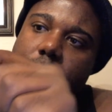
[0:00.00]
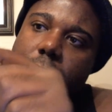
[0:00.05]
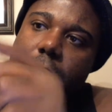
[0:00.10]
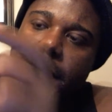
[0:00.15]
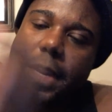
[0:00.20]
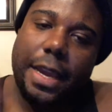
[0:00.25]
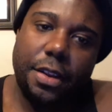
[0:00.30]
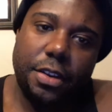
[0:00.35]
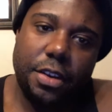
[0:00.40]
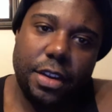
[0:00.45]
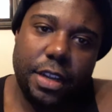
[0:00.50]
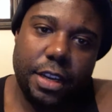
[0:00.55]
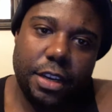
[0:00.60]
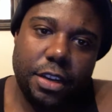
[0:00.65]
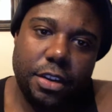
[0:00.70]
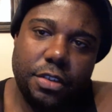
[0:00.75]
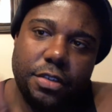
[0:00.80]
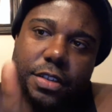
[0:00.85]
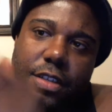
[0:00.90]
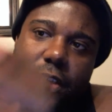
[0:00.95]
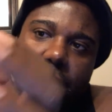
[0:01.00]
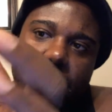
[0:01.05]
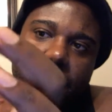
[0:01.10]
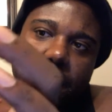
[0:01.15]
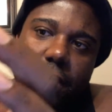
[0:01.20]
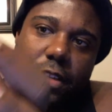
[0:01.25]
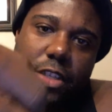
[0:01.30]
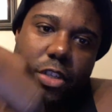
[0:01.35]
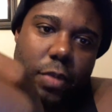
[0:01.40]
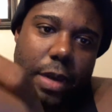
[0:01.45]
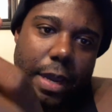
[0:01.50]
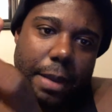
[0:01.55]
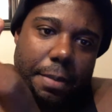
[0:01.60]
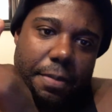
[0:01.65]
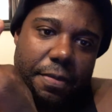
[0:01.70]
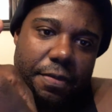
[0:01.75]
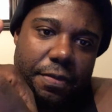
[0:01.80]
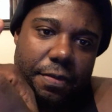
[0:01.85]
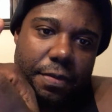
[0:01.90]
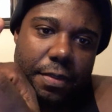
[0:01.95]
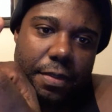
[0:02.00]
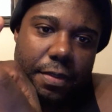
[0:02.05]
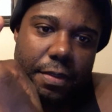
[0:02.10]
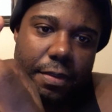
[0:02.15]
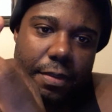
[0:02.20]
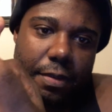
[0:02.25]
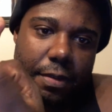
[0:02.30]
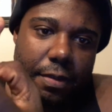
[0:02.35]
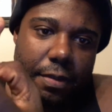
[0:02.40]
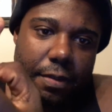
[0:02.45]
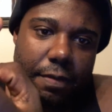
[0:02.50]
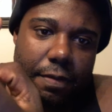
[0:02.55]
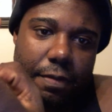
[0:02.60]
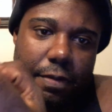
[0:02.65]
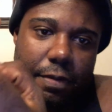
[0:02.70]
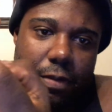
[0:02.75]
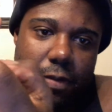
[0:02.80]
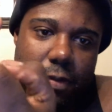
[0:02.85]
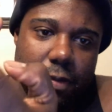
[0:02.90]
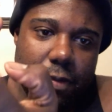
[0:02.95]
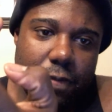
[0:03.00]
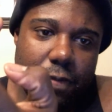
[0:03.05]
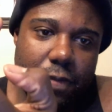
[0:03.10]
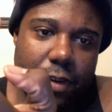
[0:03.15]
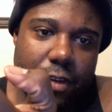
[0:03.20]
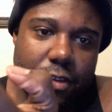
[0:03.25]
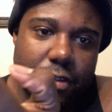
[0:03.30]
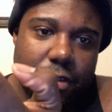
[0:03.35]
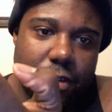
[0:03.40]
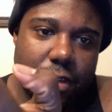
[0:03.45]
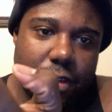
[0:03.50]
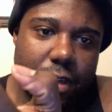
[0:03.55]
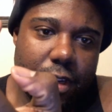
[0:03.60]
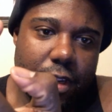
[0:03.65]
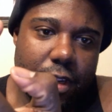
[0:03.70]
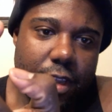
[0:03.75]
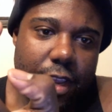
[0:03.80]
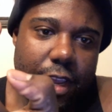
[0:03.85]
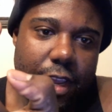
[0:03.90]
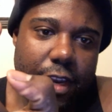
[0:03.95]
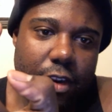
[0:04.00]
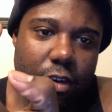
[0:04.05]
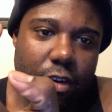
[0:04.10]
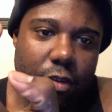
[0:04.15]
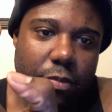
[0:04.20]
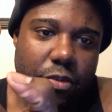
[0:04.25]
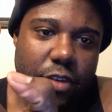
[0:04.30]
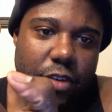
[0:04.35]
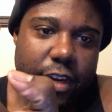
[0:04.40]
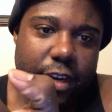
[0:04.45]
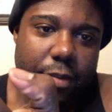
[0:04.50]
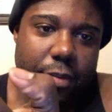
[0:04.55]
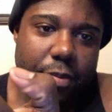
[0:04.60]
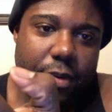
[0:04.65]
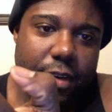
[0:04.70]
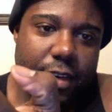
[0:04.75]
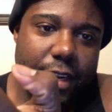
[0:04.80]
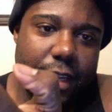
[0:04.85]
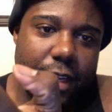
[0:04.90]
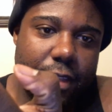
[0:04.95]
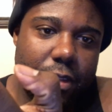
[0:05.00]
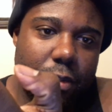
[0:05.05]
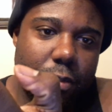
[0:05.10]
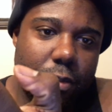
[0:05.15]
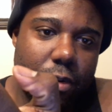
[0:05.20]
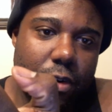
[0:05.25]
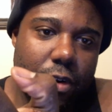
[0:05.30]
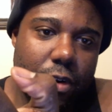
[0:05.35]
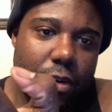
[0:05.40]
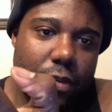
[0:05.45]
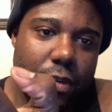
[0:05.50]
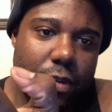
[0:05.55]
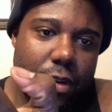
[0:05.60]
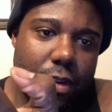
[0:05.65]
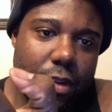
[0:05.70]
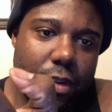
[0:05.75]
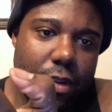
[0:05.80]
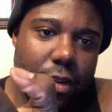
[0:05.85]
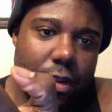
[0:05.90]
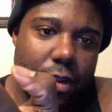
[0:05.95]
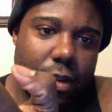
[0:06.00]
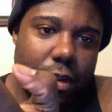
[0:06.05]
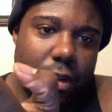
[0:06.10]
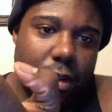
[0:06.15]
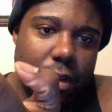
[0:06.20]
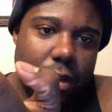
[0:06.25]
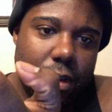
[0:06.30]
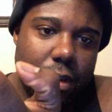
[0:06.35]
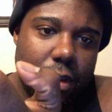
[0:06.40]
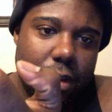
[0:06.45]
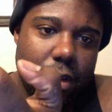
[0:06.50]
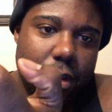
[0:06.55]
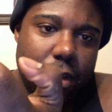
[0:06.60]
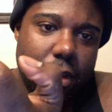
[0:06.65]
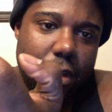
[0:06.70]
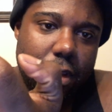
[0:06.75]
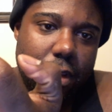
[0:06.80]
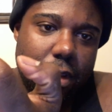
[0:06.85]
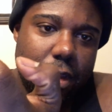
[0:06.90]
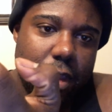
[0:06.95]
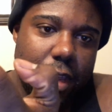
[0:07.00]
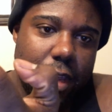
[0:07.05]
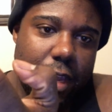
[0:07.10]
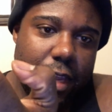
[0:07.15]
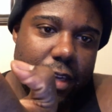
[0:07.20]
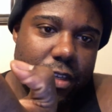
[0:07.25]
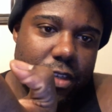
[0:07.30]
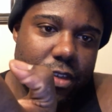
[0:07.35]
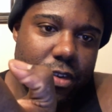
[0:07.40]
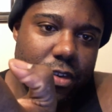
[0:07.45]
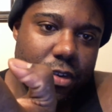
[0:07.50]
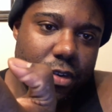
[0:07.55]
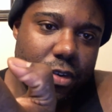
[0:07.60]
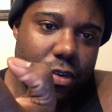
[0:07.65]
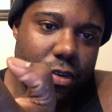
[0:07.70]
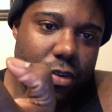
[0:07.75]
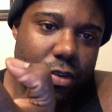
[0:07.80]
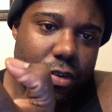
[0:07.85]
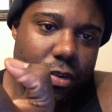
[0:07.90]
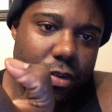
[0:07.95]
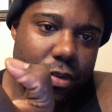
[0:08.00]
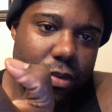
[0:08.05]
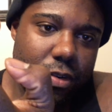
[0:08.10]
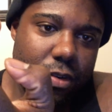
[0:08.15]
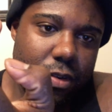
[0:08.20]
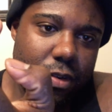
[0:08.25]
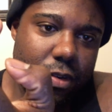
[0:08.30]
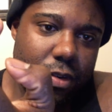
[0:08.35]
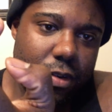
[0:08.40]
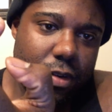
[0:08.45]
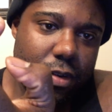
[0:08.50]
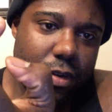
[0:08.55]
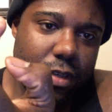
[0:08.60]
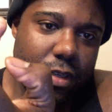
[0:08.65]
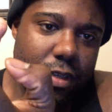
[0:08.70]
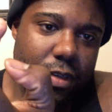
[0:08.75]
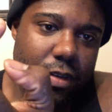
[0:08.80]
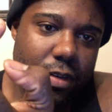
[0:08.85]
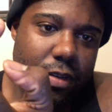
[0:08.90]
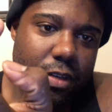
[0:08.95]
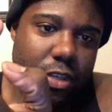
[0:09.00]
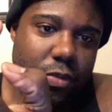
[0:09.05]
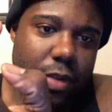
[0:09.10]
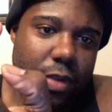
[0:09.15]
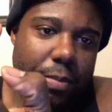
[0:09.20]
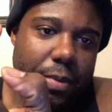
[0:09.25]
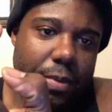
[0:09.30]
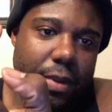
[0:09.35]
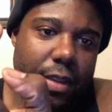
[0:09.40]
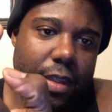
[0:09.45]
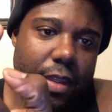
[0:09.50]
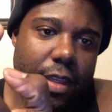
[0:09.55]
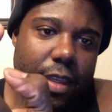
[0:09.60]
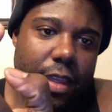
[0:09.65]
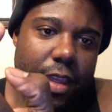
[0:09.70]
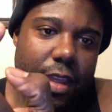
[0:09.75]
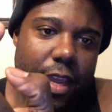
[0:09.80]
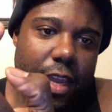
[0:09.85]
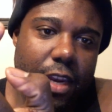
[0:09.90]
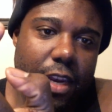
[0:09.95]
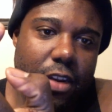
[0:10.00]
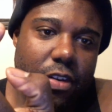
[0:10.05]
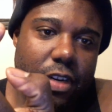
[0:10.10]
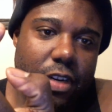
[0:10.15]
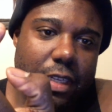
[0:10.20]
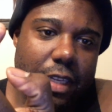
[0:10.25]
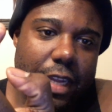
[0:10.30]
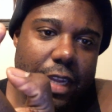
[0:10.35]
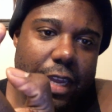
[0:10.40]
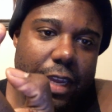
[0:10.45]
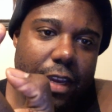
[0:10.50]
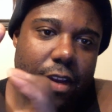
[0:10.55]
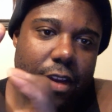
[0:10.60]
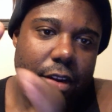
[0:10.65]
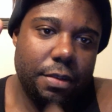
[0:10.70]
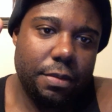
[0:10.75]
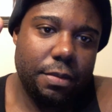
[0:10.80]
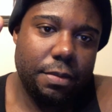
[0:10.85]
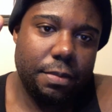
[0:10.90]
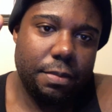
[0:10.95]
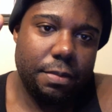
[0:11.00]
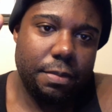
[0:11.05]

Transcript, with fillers: now you can use swipe features and it'll try to predict the word as you're swiping and you just let go